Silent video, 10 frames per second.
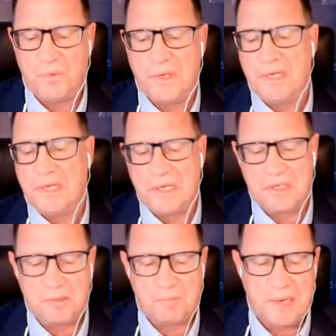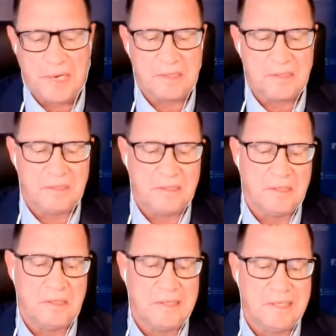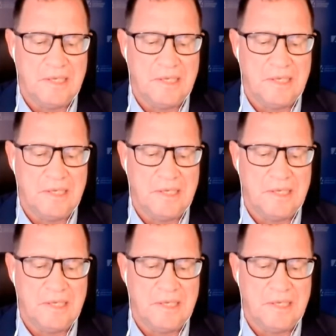We expect an